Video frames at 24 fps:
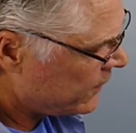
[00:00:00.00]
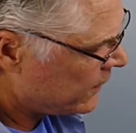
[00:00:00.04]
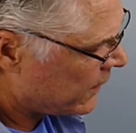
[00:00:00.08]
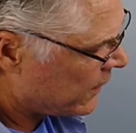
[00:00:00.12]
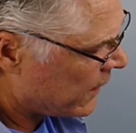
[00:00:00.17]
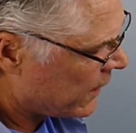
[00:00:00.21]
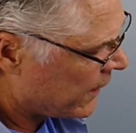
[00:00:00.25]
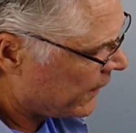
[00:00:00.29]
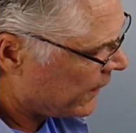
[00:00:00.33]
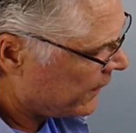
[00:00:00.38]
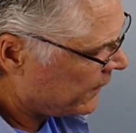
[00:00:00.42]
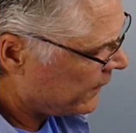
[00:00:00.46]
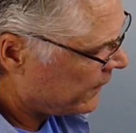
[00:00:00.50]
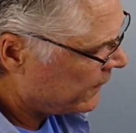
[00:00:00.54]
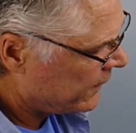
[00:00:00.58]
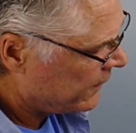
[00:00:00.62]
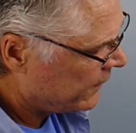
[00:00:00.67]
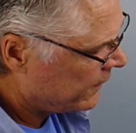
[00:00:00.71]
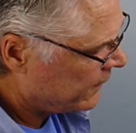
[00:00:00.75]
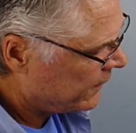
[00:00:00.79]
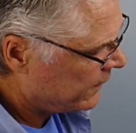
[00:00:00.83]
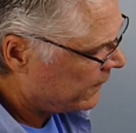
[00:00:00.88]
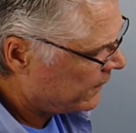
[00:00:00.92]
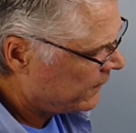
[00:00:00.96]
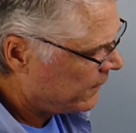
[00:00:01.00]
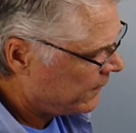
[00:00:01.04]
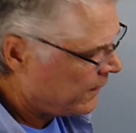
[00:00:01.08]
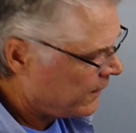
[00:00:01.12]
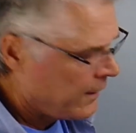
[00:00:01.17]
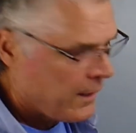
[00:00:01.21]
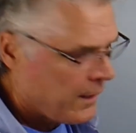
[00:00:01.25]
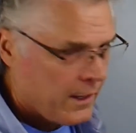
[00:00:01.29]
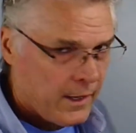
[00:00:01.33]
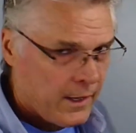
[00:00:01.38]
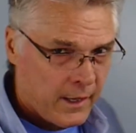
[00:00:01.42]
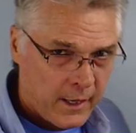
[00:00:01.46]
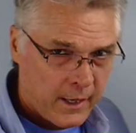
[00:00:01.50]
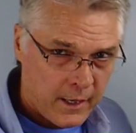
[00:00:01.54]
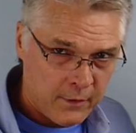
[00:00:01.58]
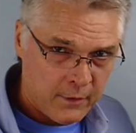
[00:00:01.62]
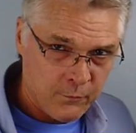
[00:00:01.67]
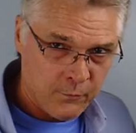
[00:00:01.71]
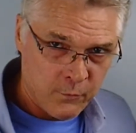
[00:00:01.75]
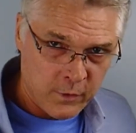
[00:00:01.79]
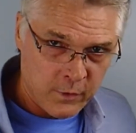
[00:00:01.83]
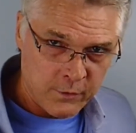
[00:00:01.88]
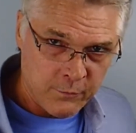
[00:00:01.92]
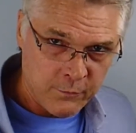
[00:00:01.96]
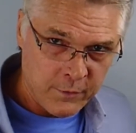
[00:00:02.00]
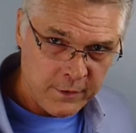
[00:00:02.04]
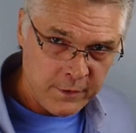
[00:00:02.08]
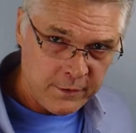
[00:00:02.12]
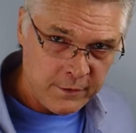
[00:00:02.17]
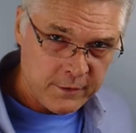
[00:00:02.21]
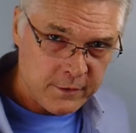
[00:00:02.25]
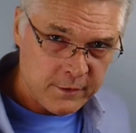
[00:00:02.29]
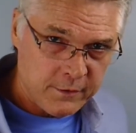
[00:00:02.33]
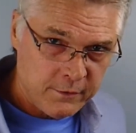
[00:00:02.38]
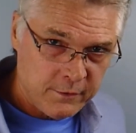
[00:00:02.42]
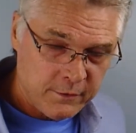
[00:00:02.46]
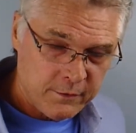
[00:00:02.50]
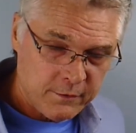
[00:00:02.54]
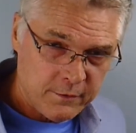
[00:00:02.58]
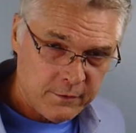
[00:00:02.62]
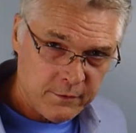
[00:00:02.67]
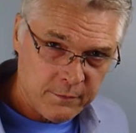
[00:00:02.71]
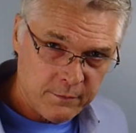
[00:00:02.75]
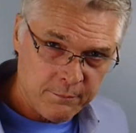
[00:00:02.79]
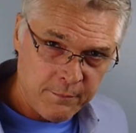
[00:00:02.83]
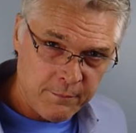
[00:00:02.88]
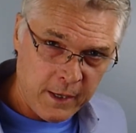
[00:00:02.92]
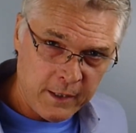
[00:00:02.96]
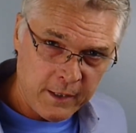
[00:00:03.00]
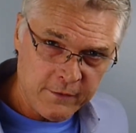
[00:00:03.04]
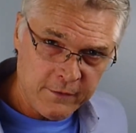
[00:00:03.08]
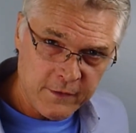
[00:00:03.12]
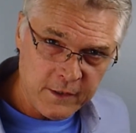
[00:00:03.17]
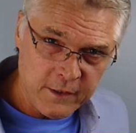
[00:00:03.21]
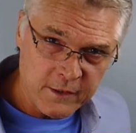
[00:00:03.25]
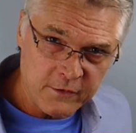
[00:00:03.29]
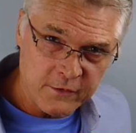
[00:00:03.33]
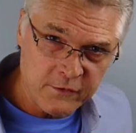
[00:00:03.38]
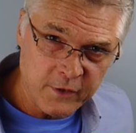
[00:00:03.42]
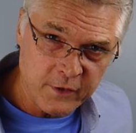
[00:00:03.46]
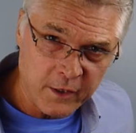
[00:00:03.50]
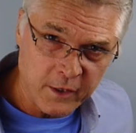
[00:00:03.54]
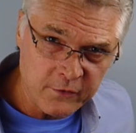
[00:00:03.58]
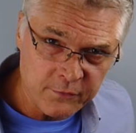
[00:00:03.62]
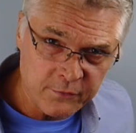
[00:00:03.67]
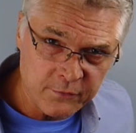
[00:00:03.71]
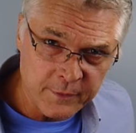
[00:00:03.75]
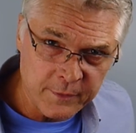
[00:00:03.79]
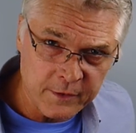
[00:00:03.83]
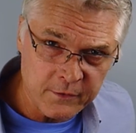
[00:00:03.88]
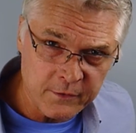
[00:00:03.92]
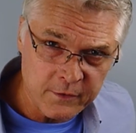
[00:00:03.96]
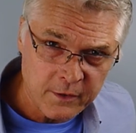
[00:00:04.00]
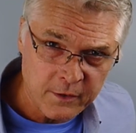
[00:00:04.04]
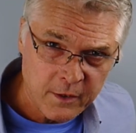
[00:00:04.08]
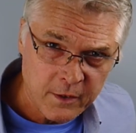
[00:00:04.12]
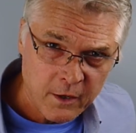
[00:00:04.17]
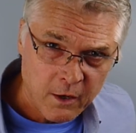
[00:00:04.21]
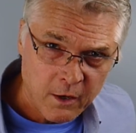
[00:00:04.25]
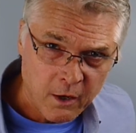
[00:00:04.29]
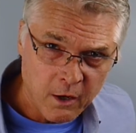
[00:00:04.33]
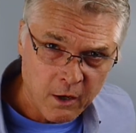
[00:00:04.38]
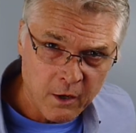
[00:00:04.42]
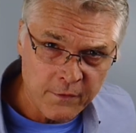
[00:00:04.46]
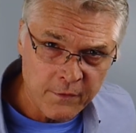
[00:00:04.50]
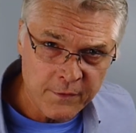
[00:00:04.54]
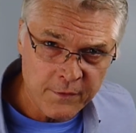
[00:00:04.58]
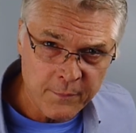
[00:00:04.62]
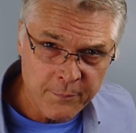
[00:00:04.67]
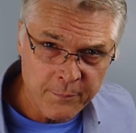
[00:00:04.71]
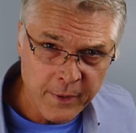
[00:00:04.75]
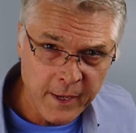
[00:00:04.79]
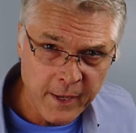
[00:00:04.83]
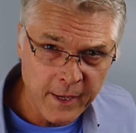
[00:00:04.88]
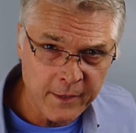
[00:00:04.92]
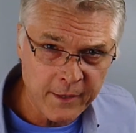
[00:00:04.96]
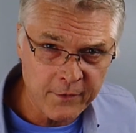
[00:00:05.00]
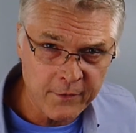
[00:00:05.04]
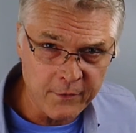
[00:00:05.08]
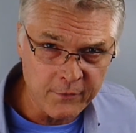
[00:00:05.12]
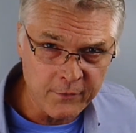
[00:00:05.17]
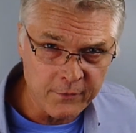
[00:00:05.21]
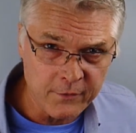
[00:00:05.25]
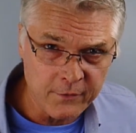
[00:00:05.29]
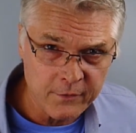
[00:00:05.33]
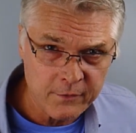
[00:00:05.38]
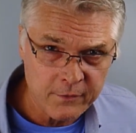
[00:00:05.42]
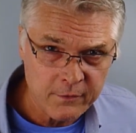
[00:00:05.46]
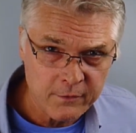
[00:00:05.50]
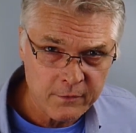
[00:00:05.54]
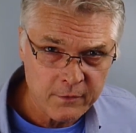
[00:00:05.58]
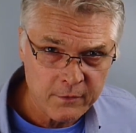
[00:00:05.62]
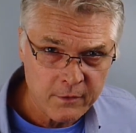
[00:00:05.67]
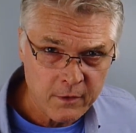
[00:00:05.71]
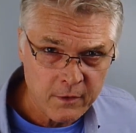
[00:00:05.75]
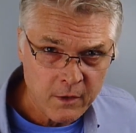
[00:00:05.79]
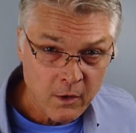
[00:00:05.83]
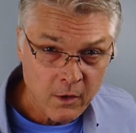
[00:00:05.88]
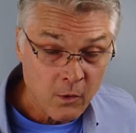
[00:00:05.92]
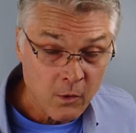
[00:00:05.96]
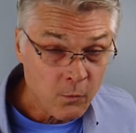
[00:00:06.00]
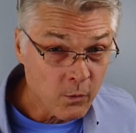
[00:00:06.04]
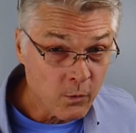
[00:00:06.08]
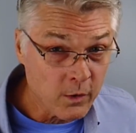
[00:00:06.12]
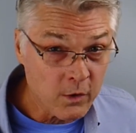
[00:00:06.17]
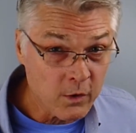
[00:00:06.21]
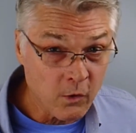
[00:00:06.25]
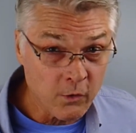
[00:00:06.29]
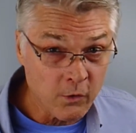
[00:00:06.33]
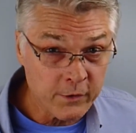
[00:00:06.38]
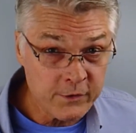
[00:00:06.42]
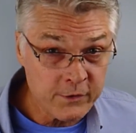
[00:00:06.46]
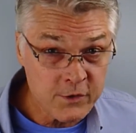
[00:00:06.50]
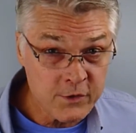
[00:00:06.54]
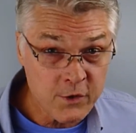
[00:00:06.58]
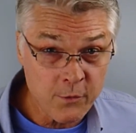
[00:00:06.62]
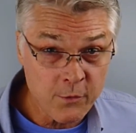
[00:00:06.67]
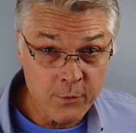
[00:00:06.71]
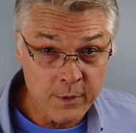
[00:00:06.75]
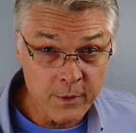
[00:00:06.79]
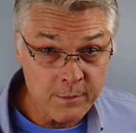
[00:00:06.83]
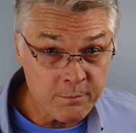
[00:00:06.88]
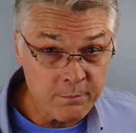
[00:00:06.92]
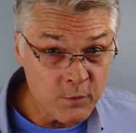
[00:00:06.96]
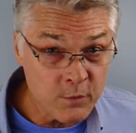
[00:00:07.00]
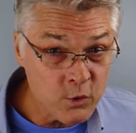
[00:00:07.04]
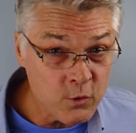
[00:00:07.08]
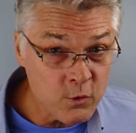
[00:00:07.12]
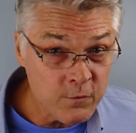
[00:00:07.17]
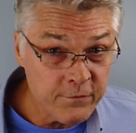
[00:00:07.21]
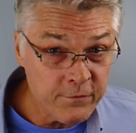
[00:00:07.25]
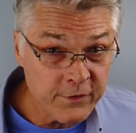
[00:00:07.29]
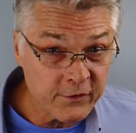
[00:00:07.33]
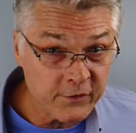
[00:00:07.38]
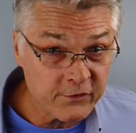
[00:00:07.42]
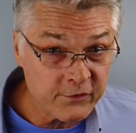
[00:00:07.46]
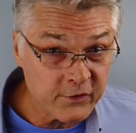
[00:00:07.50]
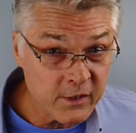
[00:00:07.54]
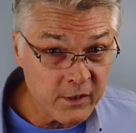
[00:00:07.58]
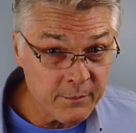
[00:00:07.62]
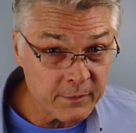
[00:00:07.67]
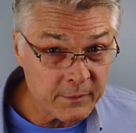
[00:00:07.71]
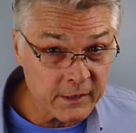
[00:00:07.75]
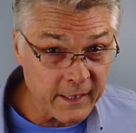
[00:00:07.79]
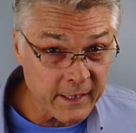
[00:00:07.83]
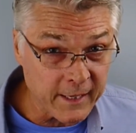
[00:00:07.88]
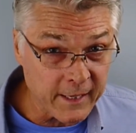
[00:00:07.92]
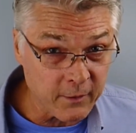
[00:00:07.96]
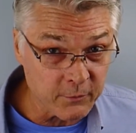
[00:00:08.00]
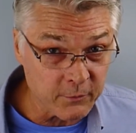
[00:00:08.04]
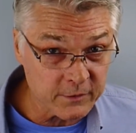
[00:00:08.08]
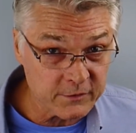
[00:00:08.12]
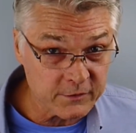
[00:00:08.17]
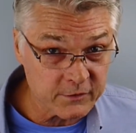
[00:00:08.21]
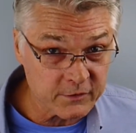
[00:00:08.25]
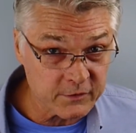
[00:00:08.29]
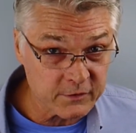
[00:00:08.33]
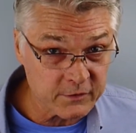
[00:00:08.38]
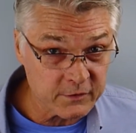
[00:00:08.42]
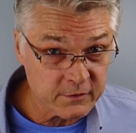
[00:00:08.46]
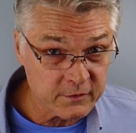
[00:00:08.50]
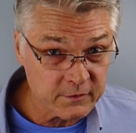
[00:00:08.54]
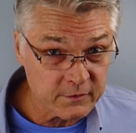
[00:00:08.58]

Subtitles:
line. And when we make the adjustment on the pattern, we're going to remove the seam allowance.